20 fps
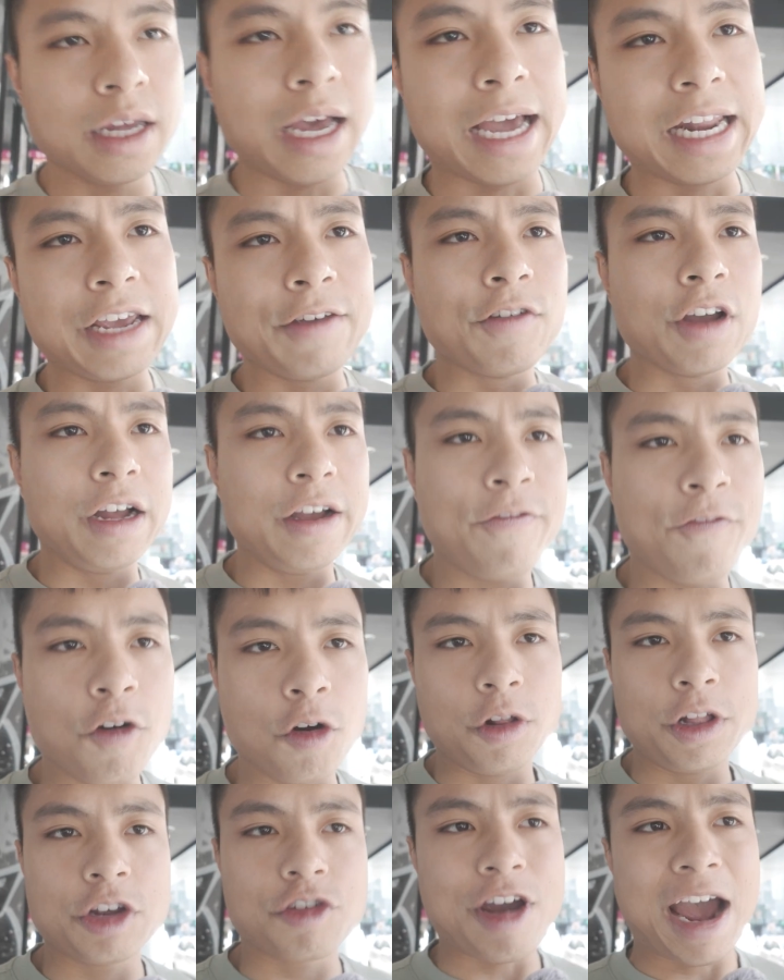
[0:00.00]
I didn't really
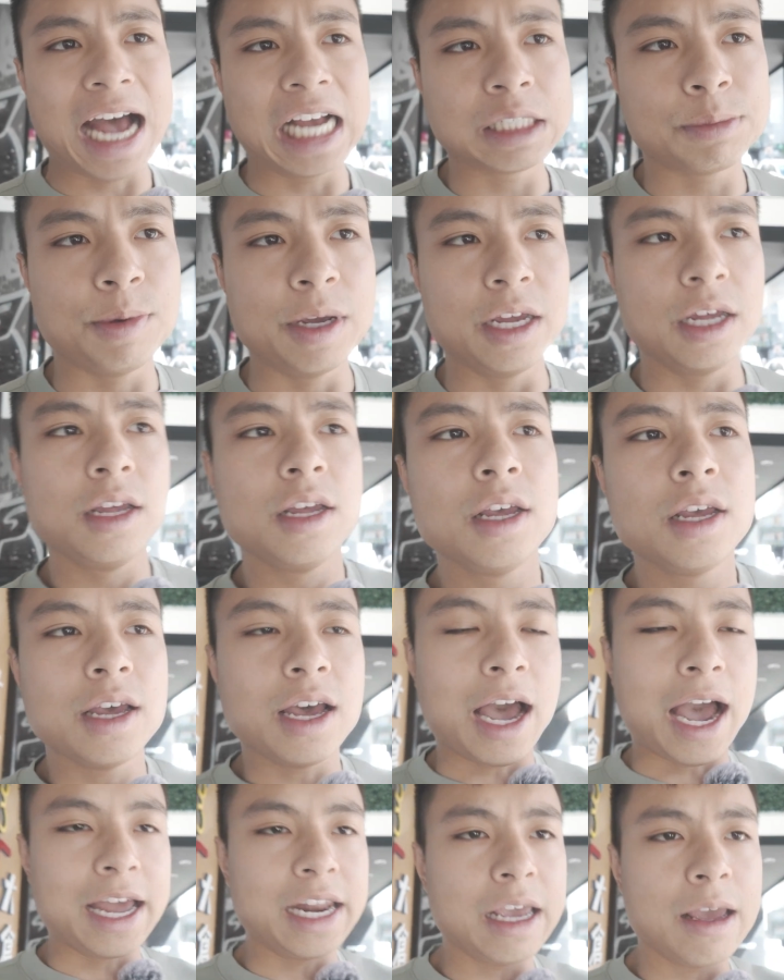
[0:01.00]
fully grasp it.
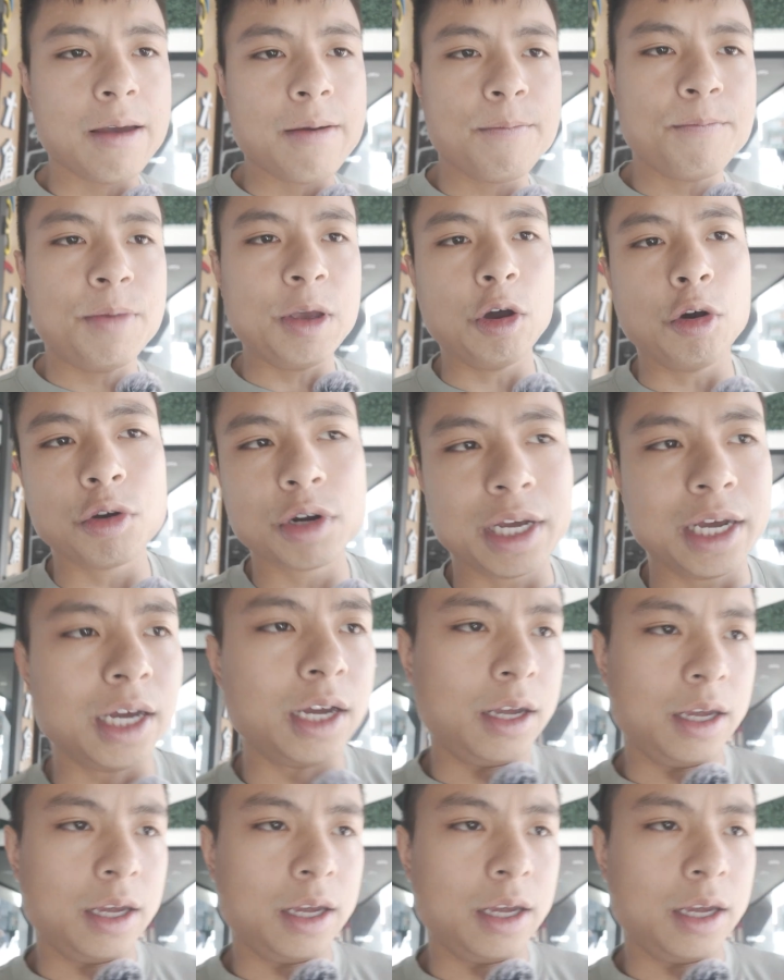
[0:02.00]
I didn't build